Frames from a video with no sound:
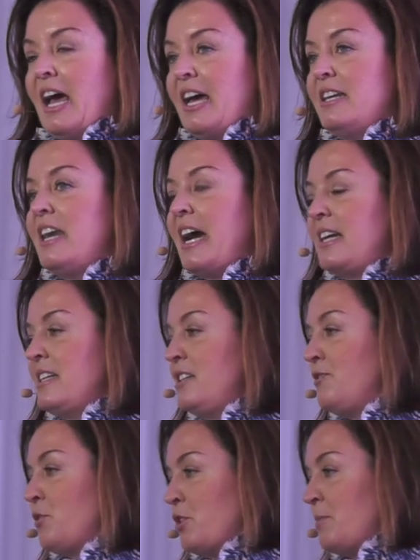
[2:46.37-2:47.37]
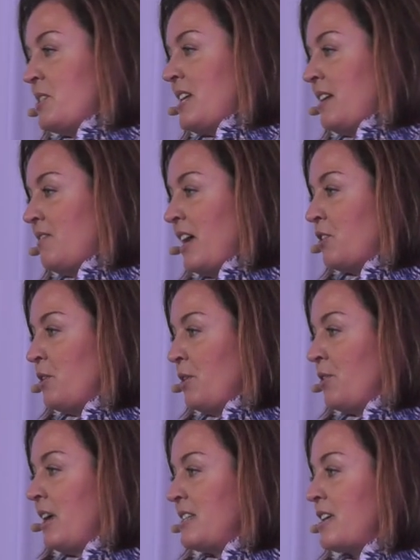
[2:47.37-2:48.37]
And 94% of that
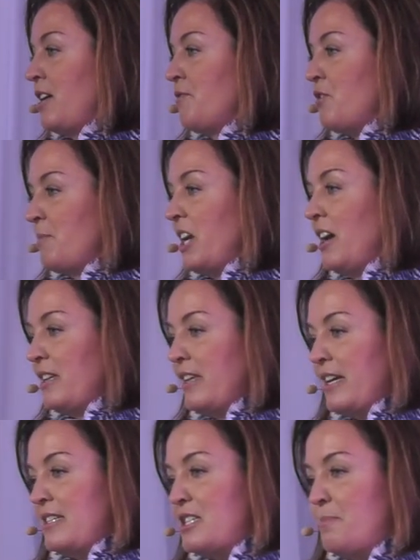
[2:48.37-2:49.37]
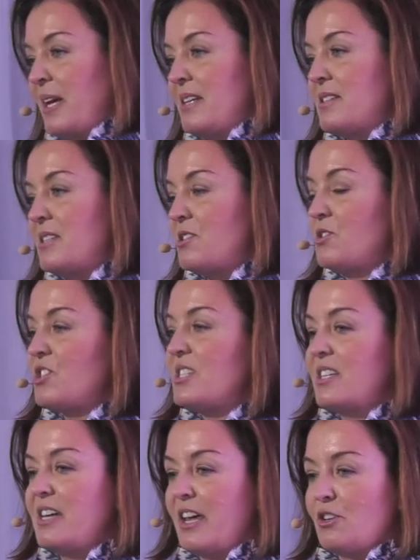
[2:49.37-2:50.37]
growth has come from the online space. So,
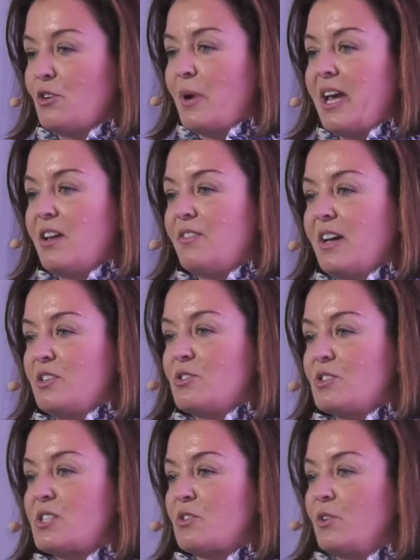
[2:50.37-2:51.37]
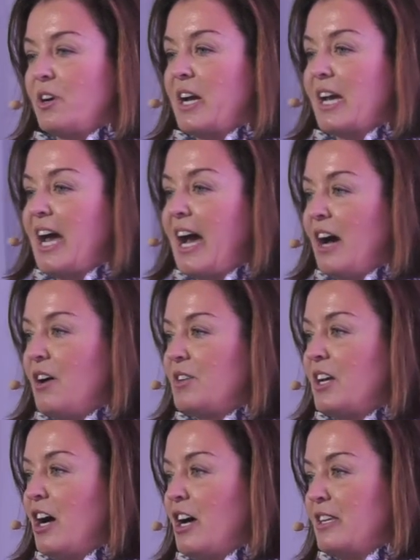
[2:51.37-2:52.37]
just another way of underscoring how
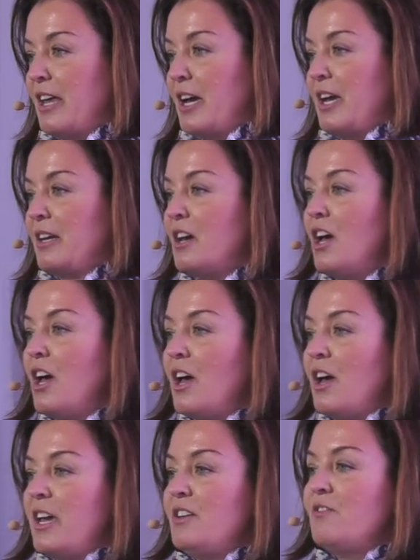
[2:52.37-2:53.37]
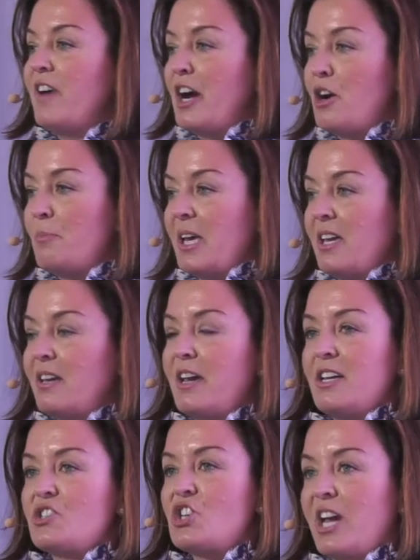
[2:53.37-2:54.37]
the online environment
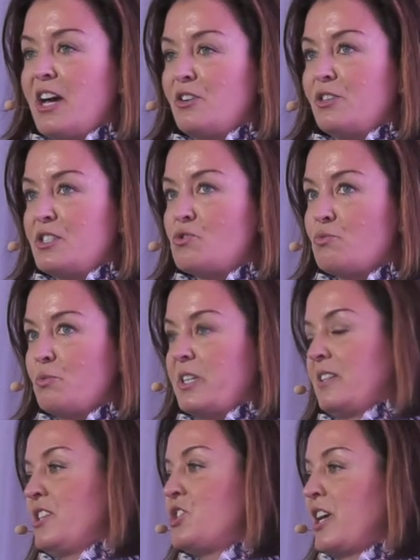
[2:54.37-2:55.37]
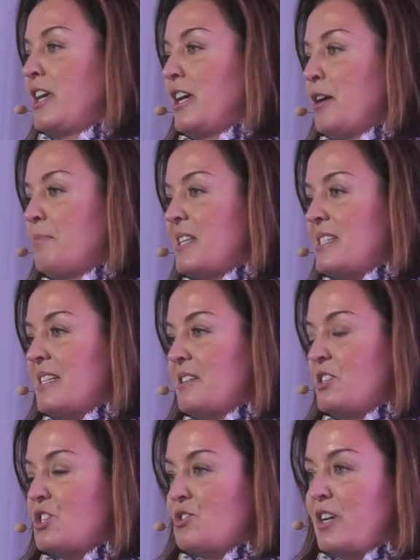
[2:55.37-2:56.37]
and channel is really shaking up this
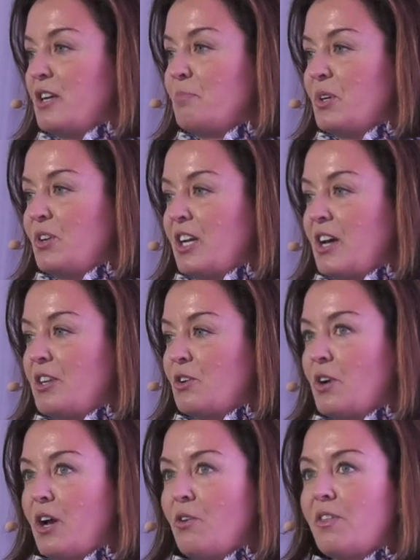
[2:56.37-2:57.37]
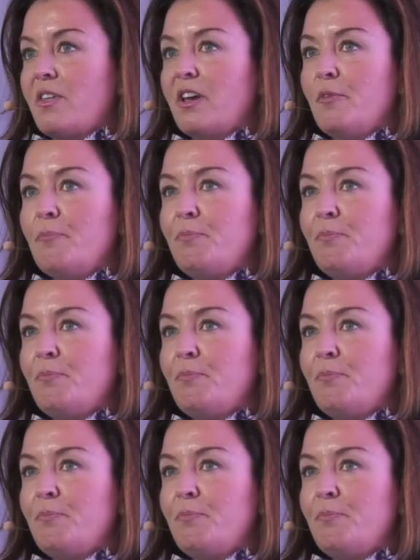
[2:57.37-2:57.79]
industry and building on the growth.